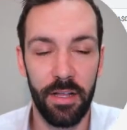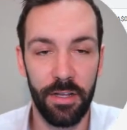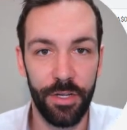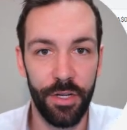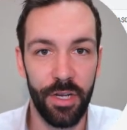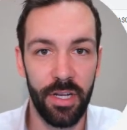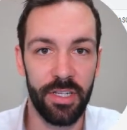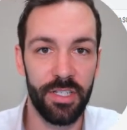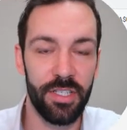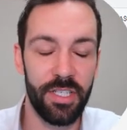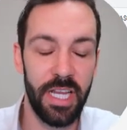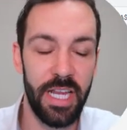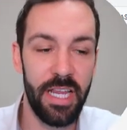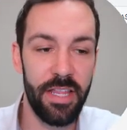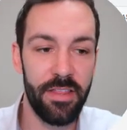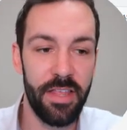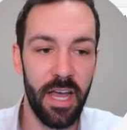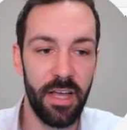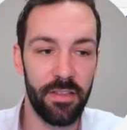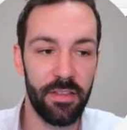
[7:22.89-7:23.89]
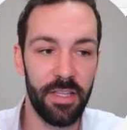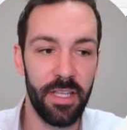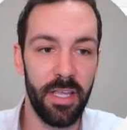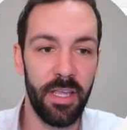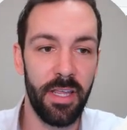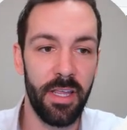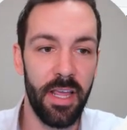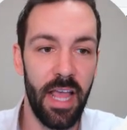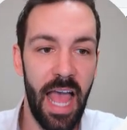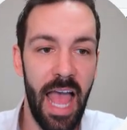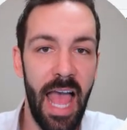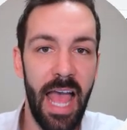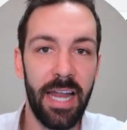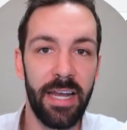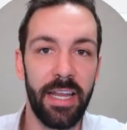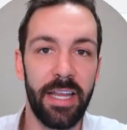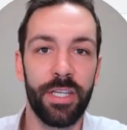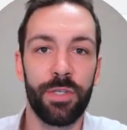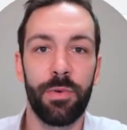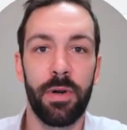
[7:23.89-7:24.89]
you can see that the
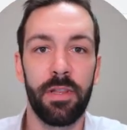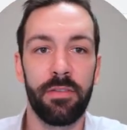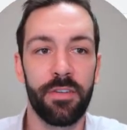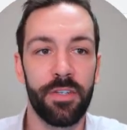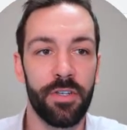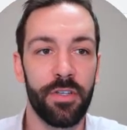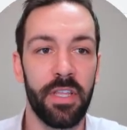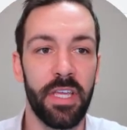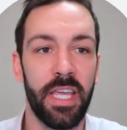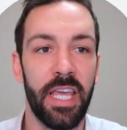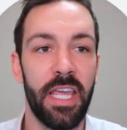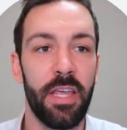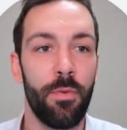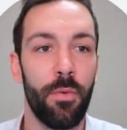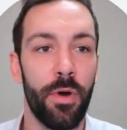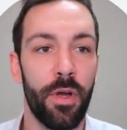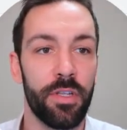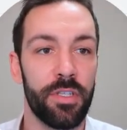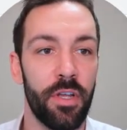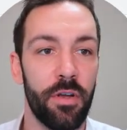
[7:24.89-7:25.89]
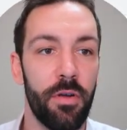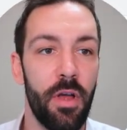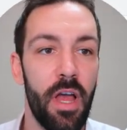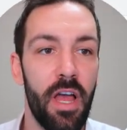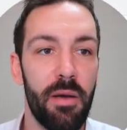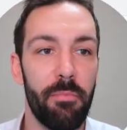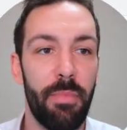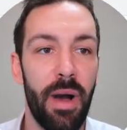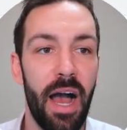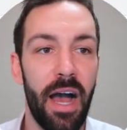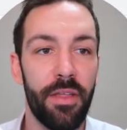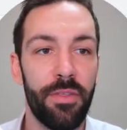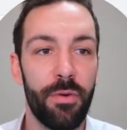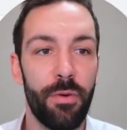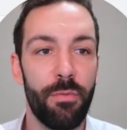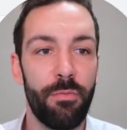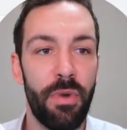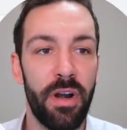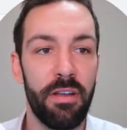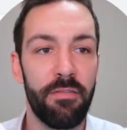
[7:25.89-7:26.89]
ad is relevant to the keyword. So
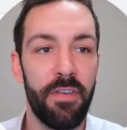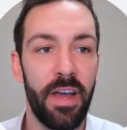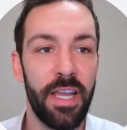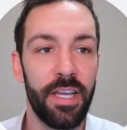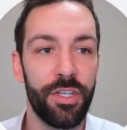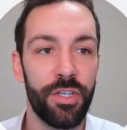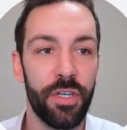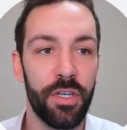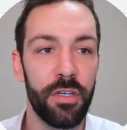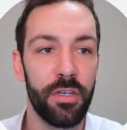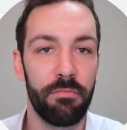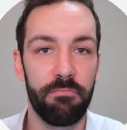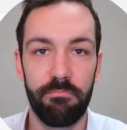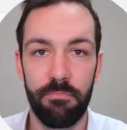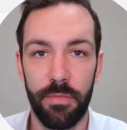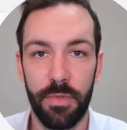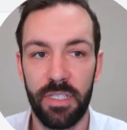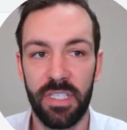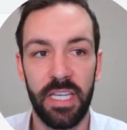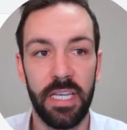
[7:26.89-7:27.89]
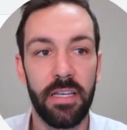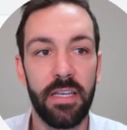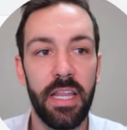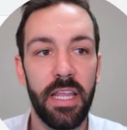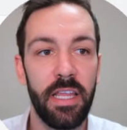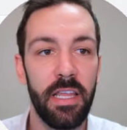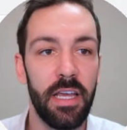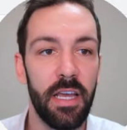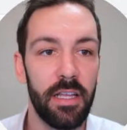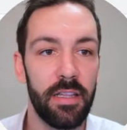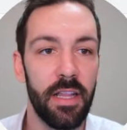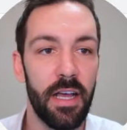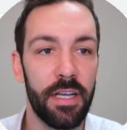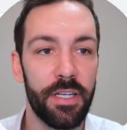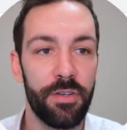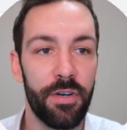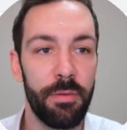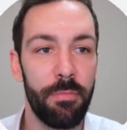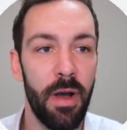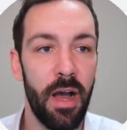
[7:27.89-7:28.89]
bathroom renovation Sydney,
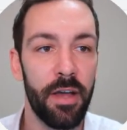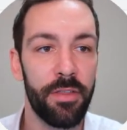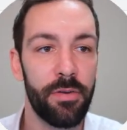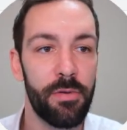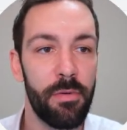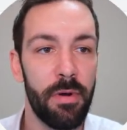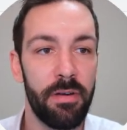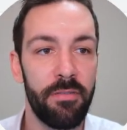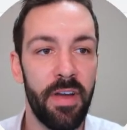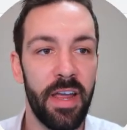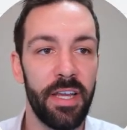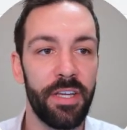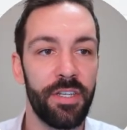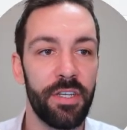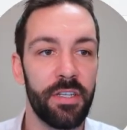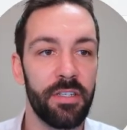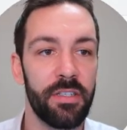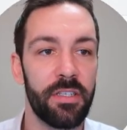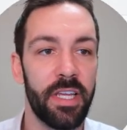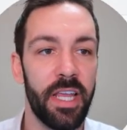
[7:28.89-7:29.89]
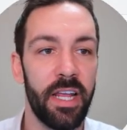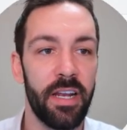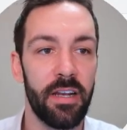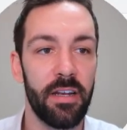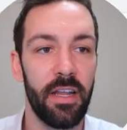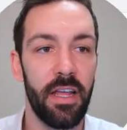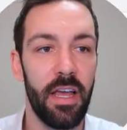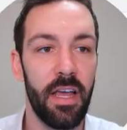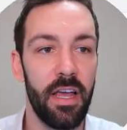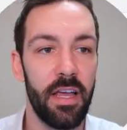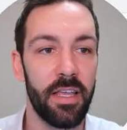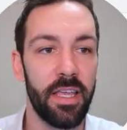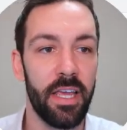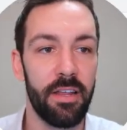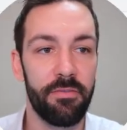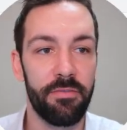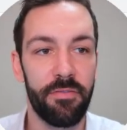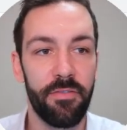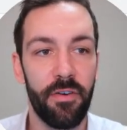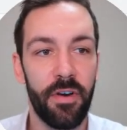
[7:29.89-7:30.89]
luxury bathroom renovations,
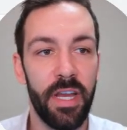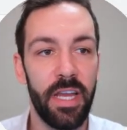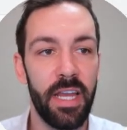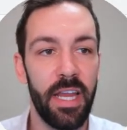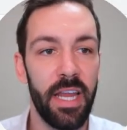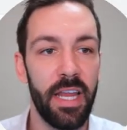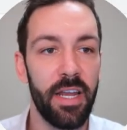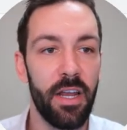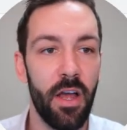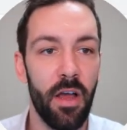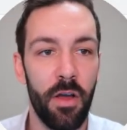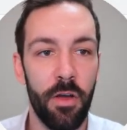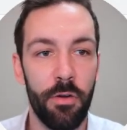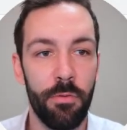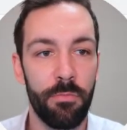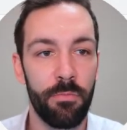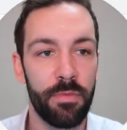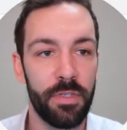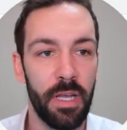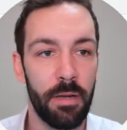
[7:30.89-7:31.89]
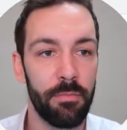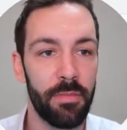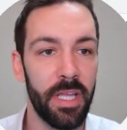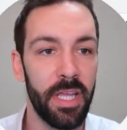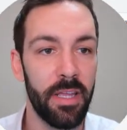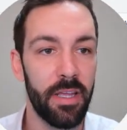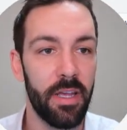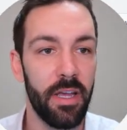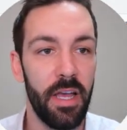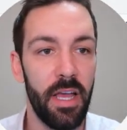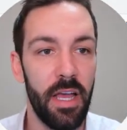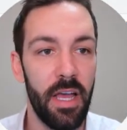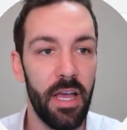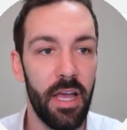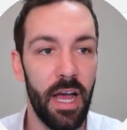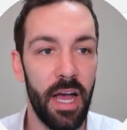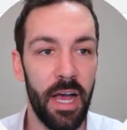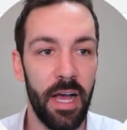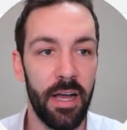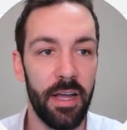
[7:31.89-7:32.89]
get free in-home something,
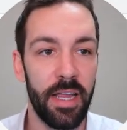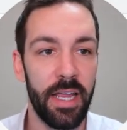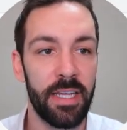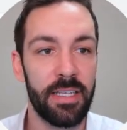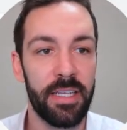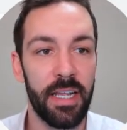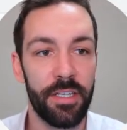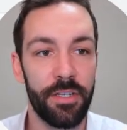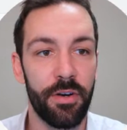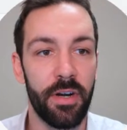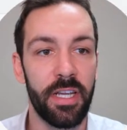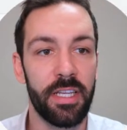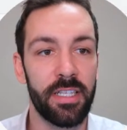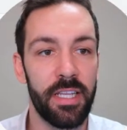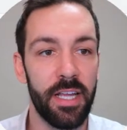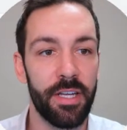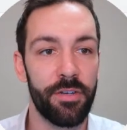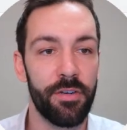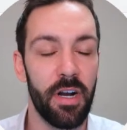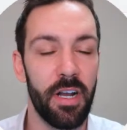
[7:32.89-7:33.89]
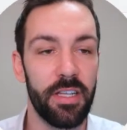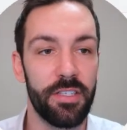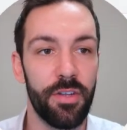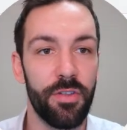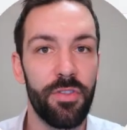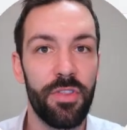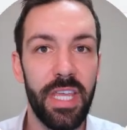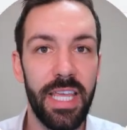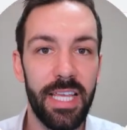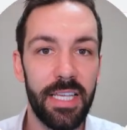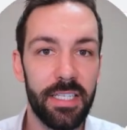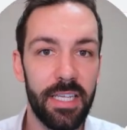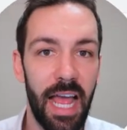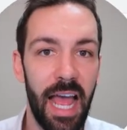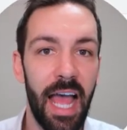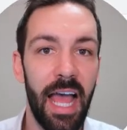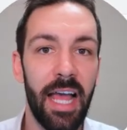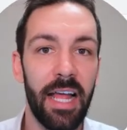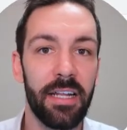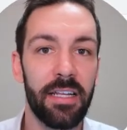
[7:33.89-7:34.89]
etc., etc. So this
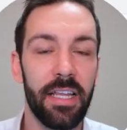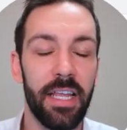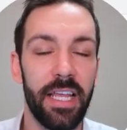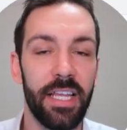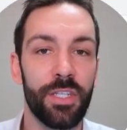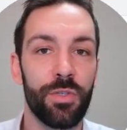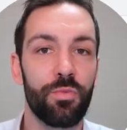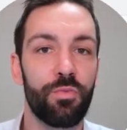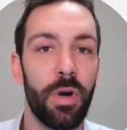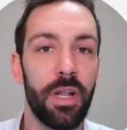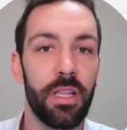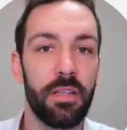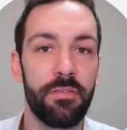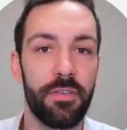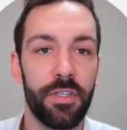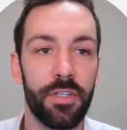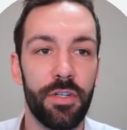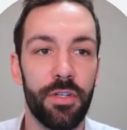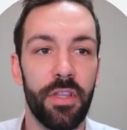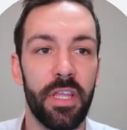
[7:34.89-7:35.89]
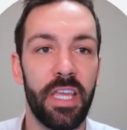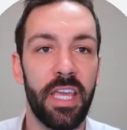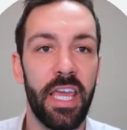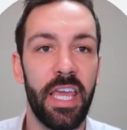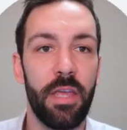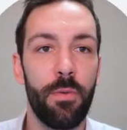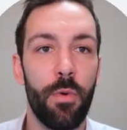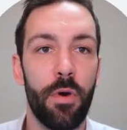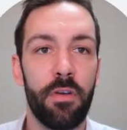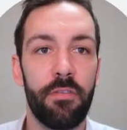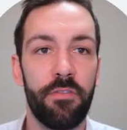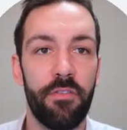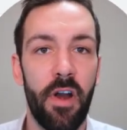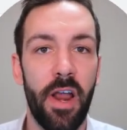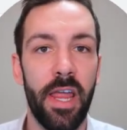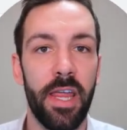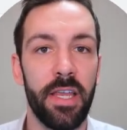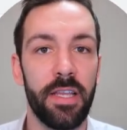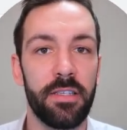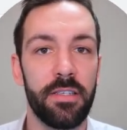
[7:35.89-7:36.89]
ad is relevant to the keyword
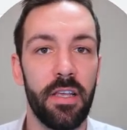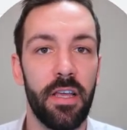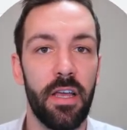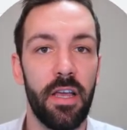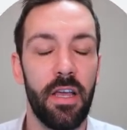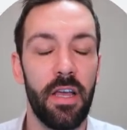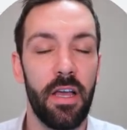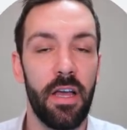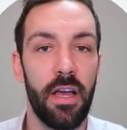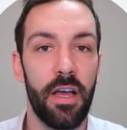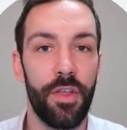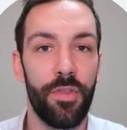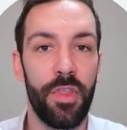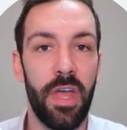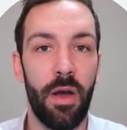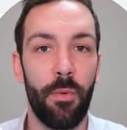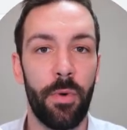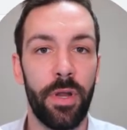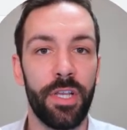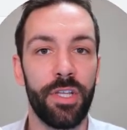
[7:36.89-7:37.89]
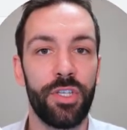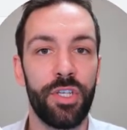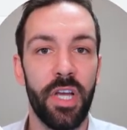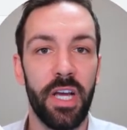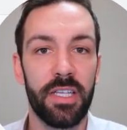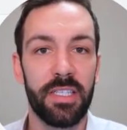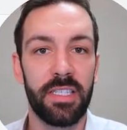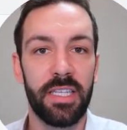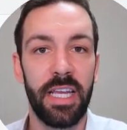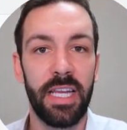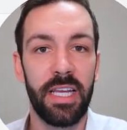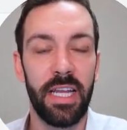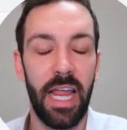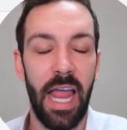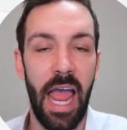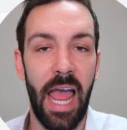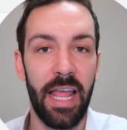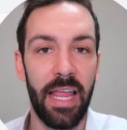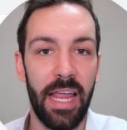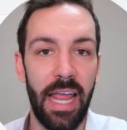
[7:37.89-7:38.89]
phrase that we're just
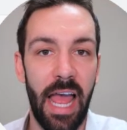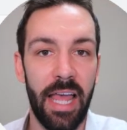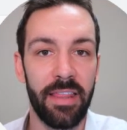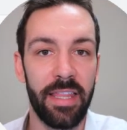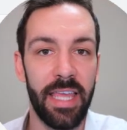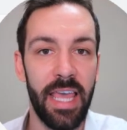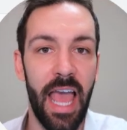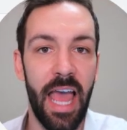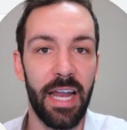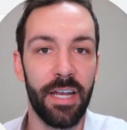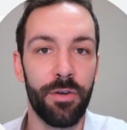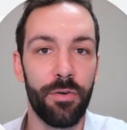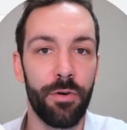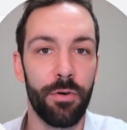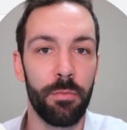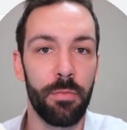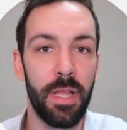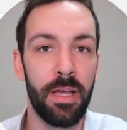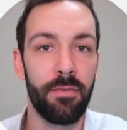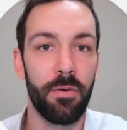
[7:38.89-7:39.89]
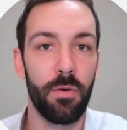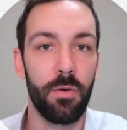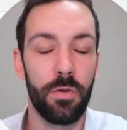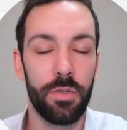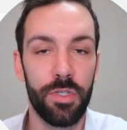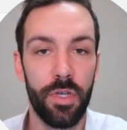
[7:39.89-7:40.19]
seeing at the ad group level.